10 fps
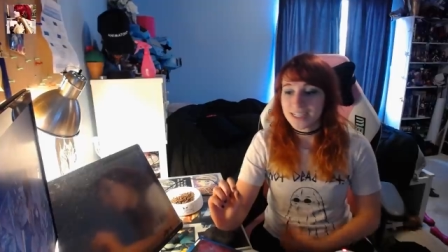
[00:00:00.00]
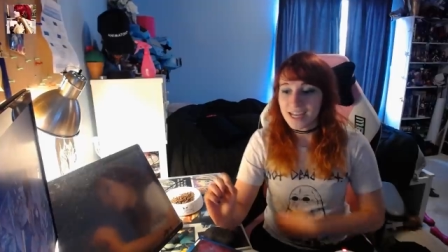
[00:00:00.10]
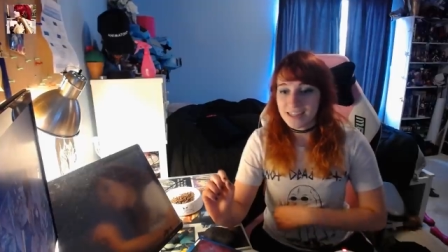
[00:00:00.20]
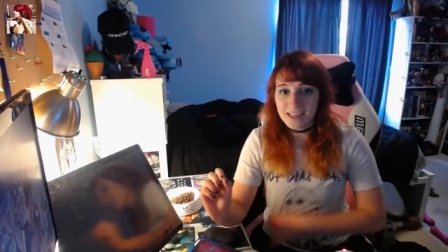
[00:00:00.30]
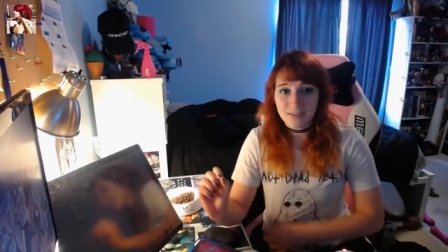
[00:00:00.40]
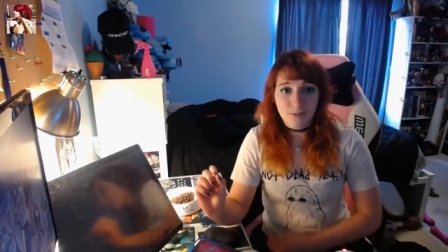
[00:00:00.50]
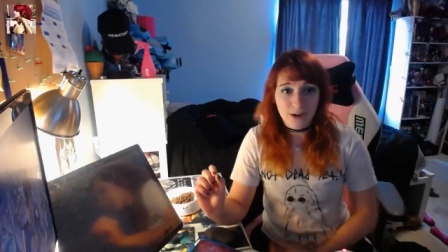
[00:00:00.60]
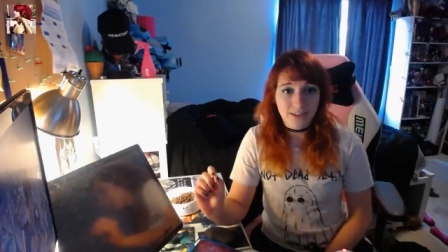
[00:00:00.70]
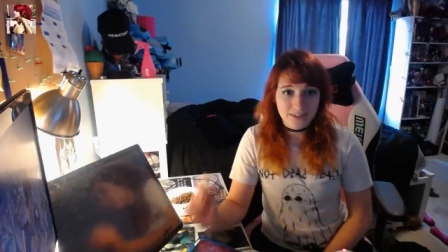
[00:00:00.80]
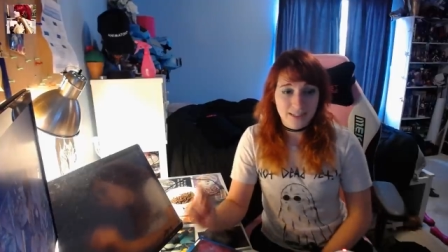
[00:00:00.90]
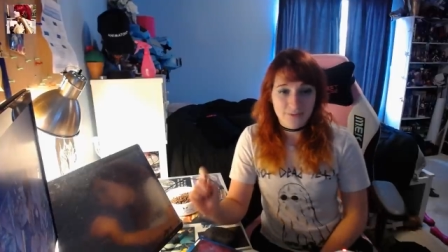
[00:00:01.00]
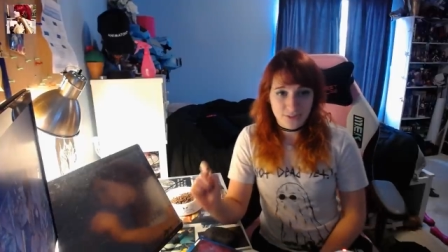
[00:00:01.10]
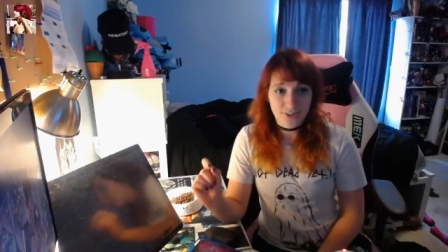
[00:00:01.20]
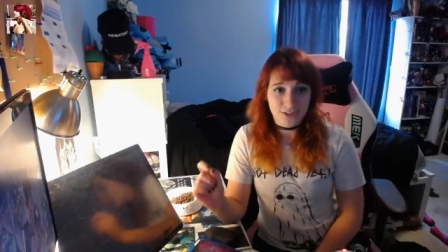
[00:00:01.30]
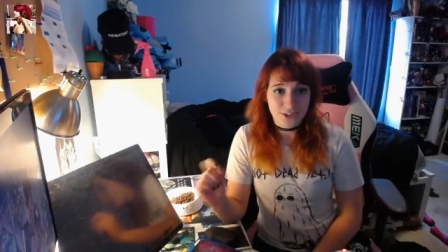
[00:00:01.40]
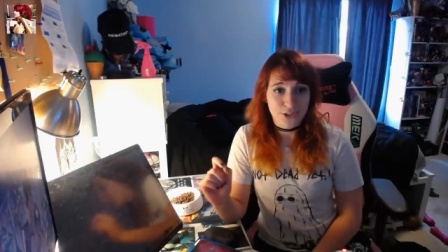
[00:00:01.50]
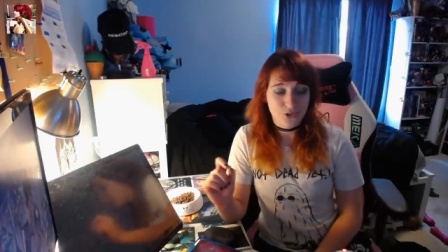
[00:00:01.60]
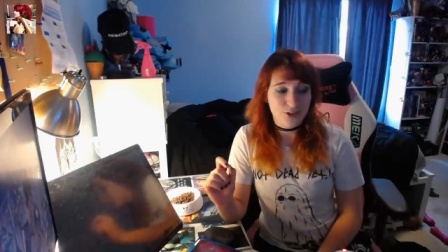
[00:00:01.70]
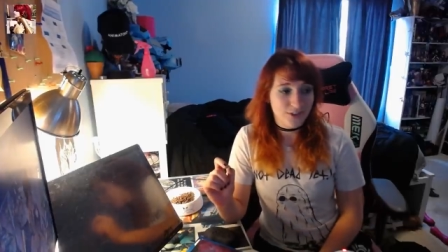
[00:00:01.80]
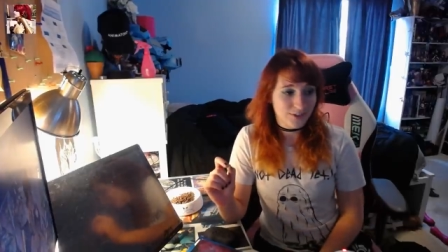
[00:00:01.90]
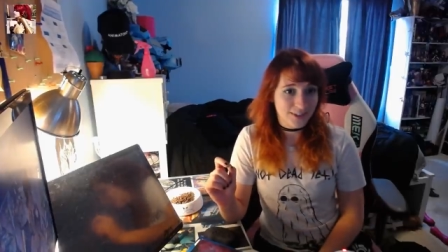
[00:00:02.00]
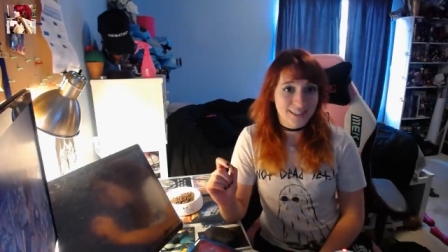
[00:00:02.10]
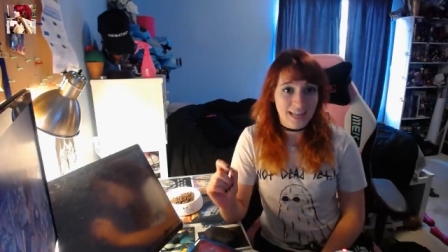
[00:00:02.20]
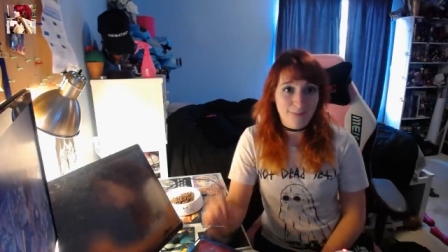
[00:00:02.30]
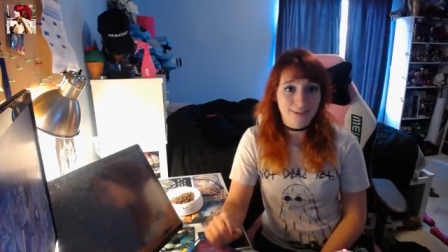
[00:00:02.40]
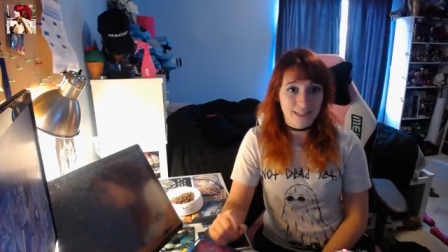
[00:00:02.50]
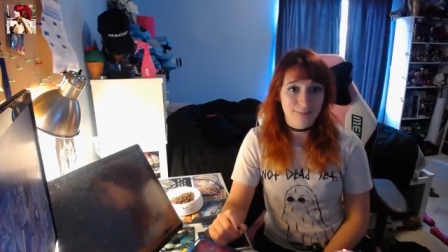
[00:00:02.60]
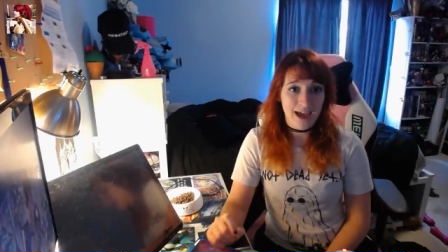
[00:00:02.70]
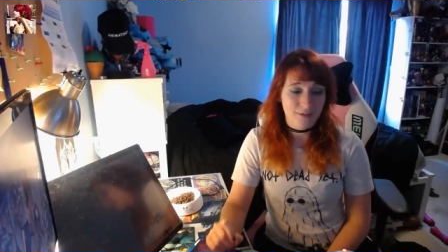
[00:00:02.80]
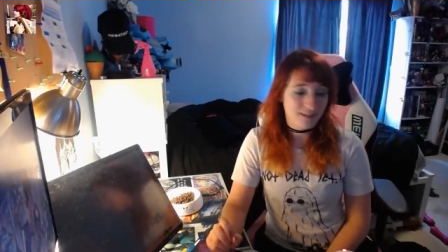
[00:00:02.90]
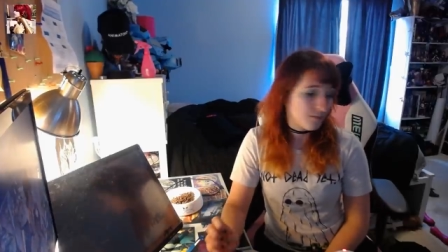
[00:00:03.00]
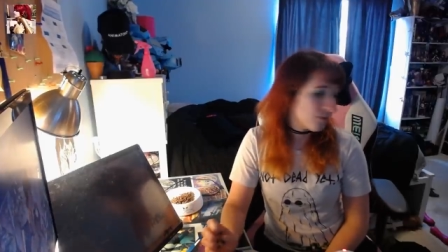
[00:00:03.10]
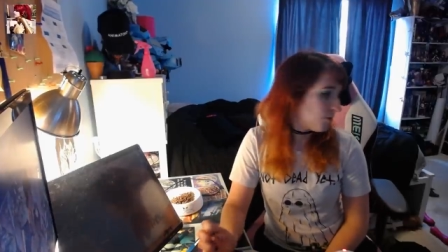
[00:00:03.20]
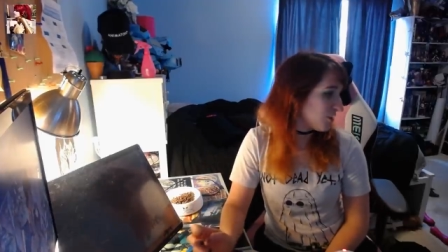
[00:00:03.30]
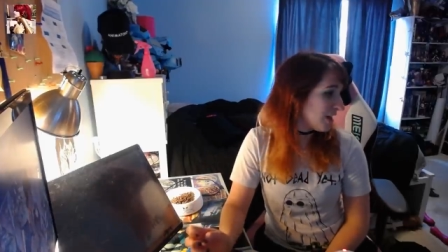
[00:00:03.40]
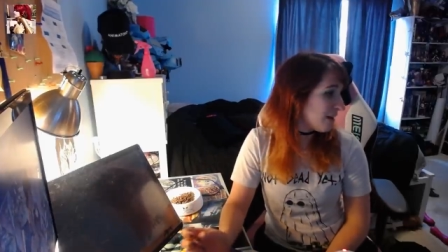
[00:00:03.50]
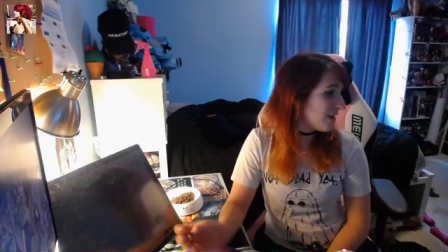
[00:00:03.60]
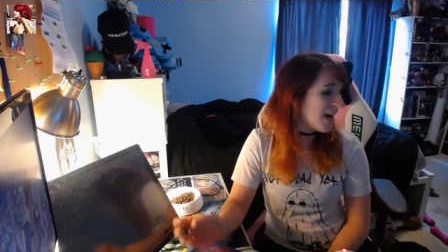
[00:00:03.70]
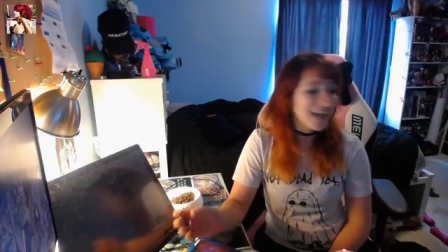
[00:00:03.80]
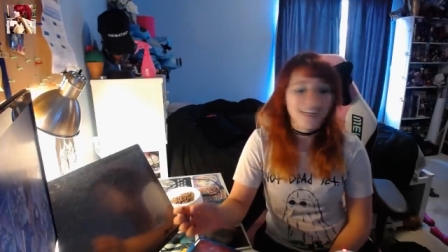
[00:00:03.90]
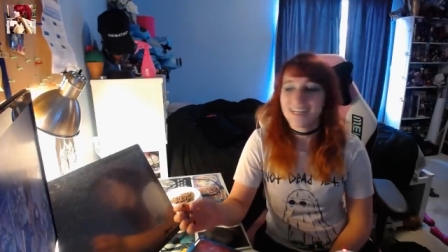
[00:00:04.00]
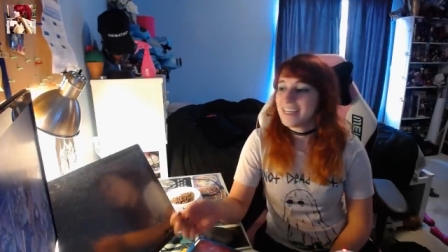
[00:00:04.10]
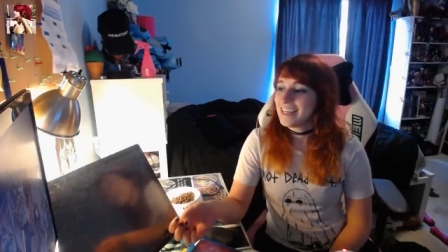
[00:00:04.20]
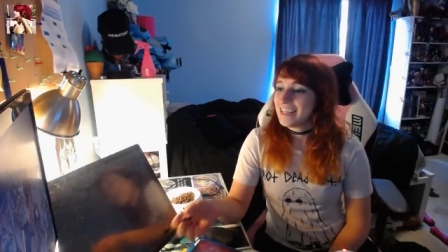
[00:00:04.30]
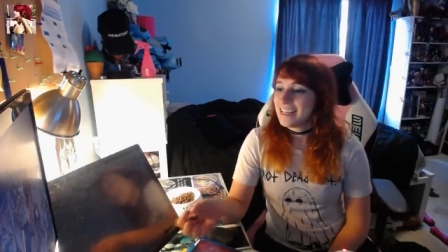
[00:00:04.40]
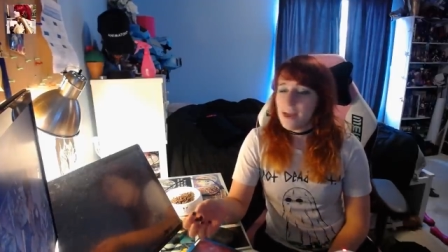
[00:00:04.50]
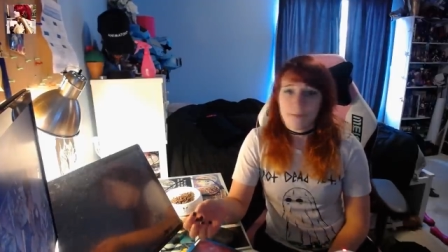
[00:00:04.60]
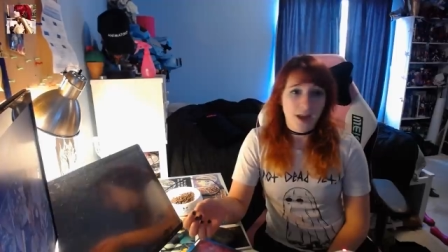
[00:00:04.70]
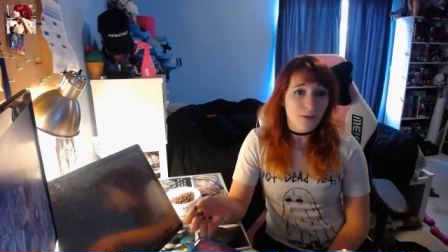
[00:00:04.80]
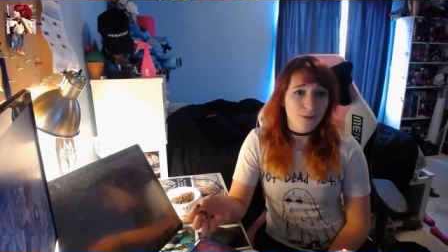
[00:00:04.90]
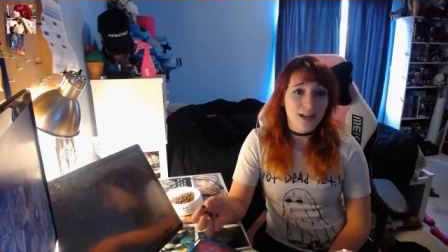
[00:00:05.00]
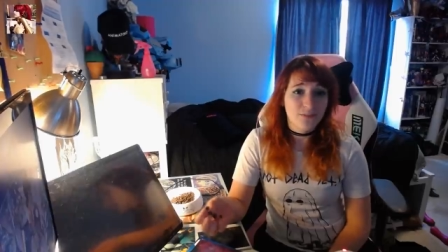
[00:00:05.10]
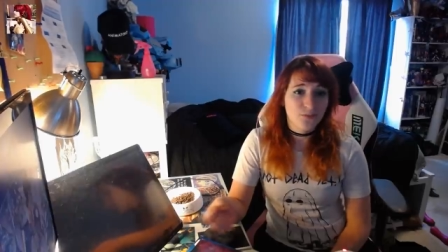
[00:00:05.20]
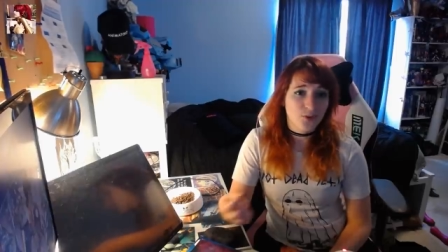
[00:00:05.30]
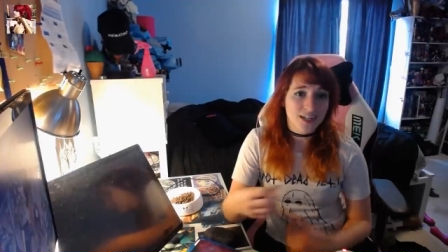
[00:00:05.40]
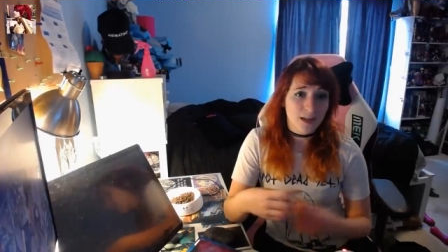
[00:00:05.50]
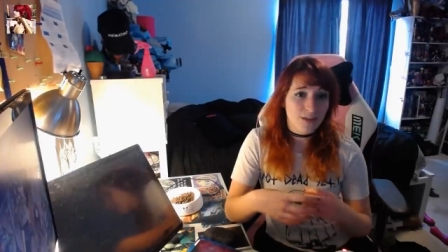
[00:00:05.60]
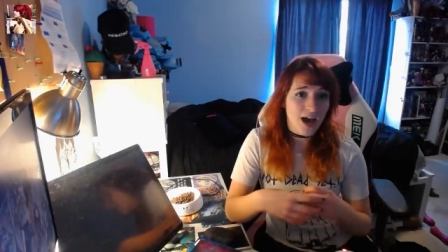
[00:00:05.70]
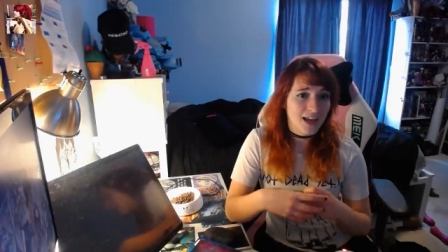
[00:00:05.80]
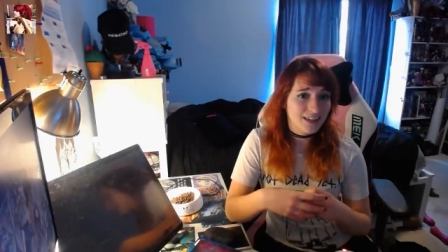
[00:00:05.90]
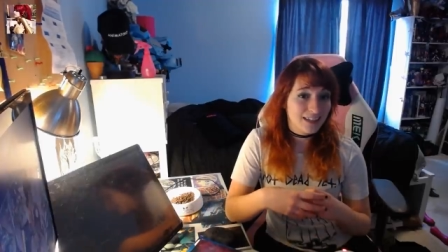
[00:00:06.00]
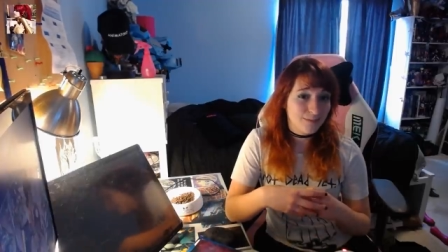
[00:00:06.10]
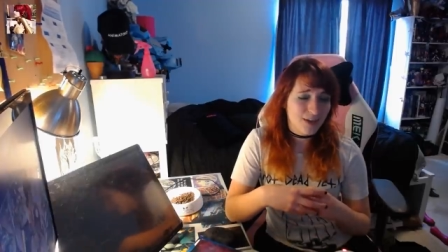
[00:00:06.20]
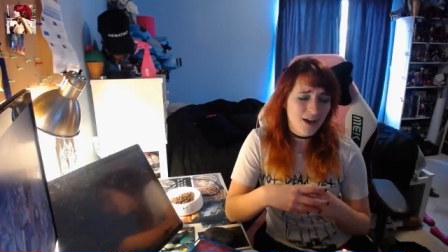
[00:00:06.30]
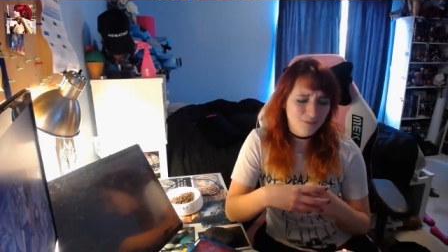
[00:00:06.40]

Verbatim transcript: and then while they're giving us the treat, they're gonna stab us in the back with some emotion, and I'm not not ready for it. I'm not I'm not